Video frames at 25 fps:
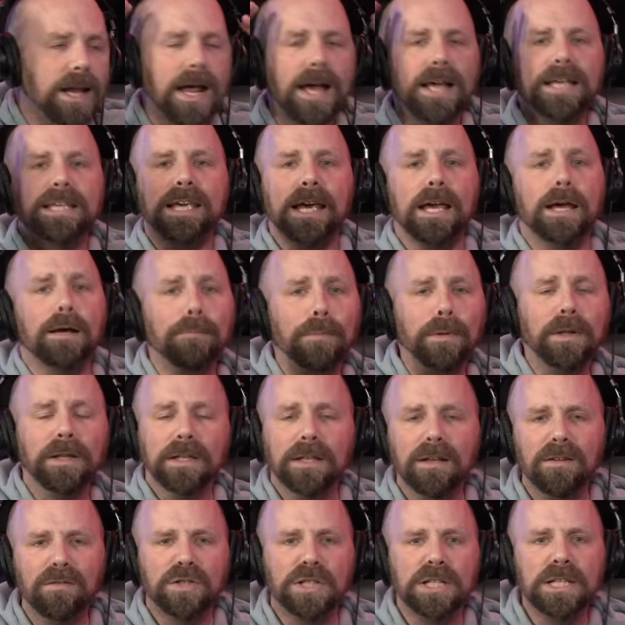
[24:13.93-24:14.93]
I can't
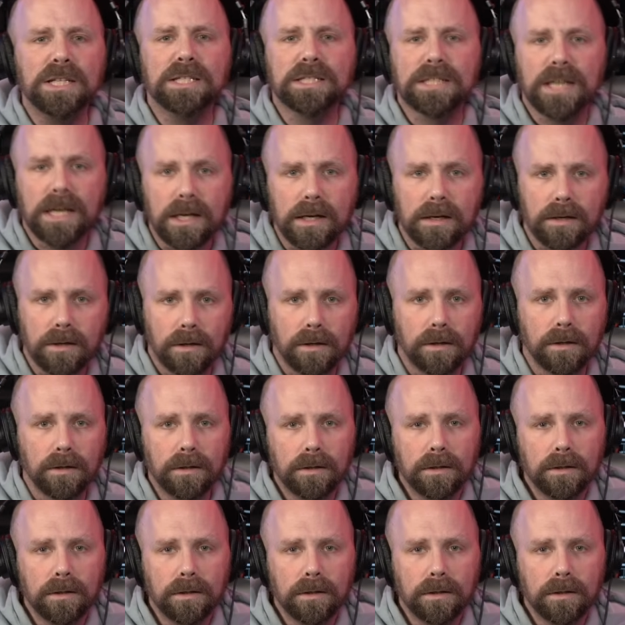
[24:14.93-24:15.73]
believe she's here.